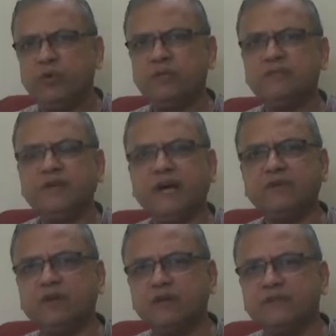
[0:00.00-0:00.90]
notice, we have
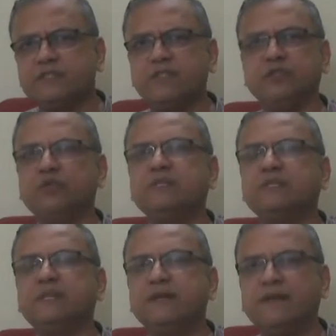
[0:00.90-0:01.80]
a lot of institutions
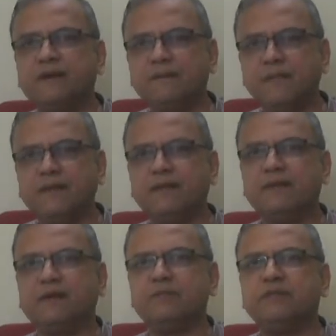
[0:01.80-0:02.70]
in India.
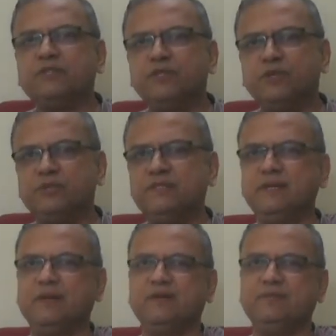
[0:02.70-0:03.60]
Now the institutions
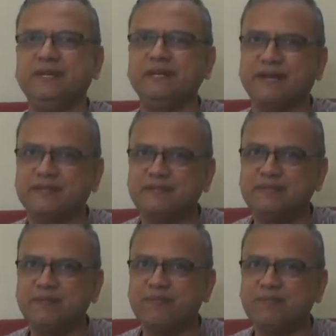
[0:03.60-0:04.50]
are not being touched.
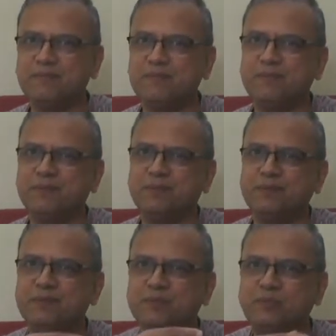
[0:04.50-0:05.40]
You
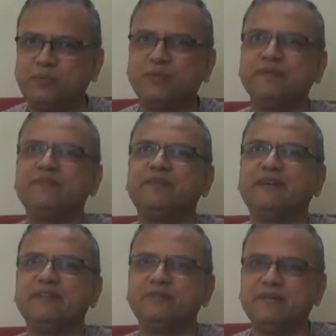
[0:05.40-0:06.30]
know, the poor in
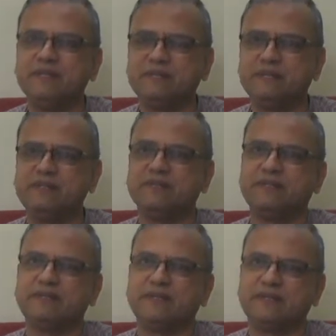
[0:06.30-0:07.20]
various villages,
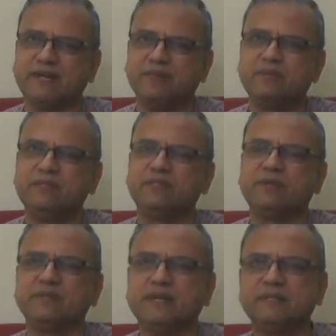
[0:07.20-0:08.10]
whether they are tribals
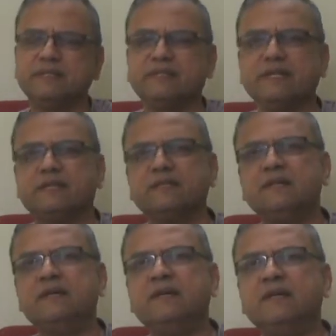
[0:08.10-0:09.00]
or Dalits, etc.,
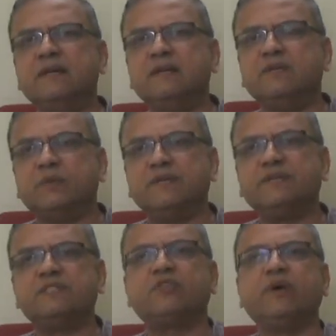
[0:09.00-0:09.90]
the work
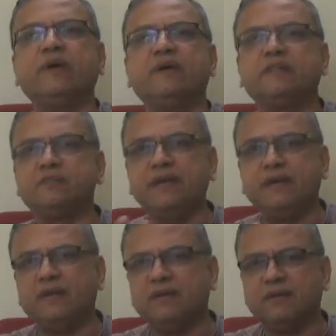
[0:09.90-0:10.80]
which is going on is
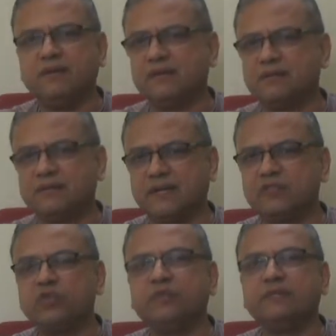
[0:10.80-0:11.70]
being
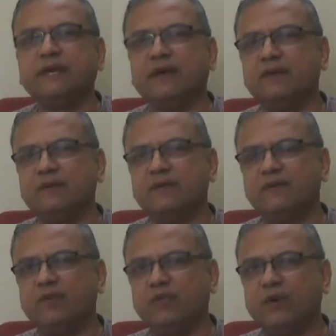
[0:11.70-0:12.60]
touched over there.
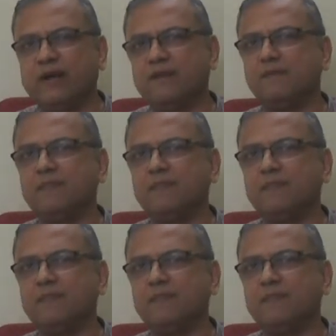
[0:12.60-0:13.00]
Why?